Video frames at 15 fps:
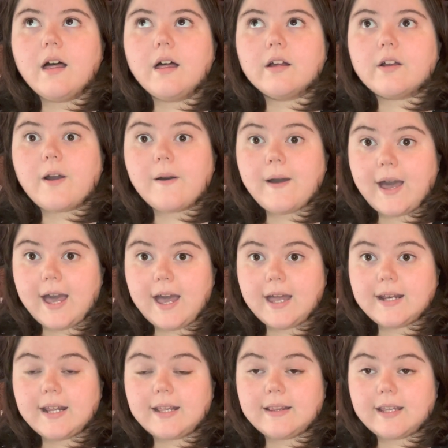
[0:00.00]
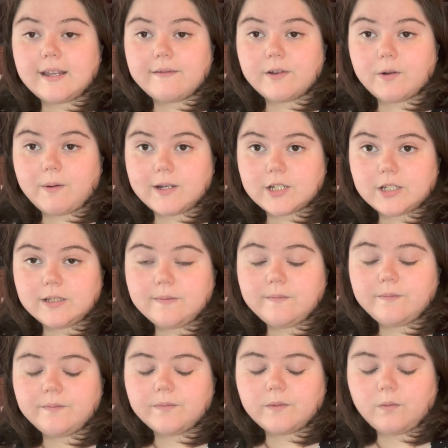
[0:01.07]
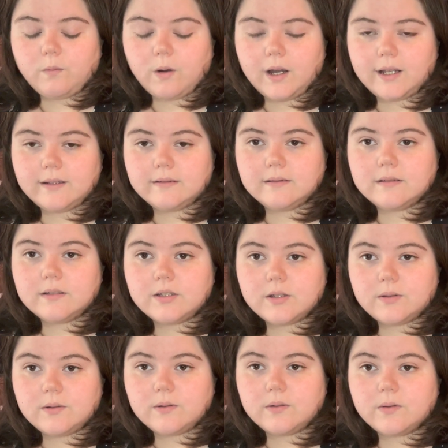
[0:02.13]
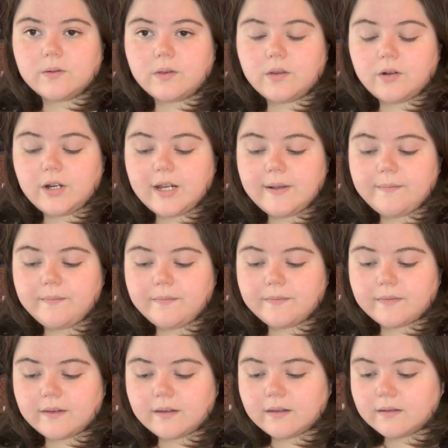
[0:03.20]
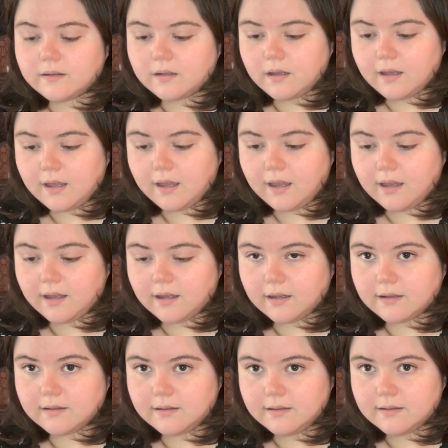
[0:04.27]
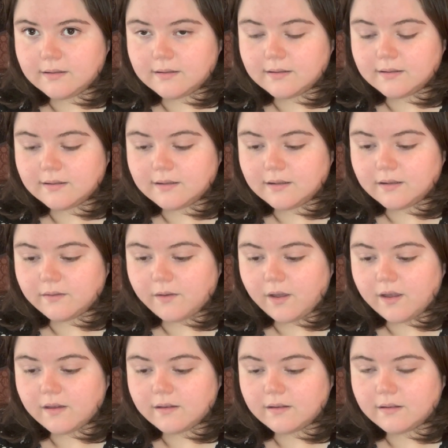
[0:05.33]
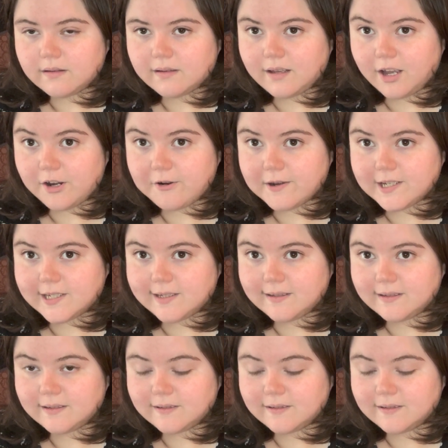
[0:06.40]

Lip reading: Go ahead and think of a question. 1, 2, 3. And got your question?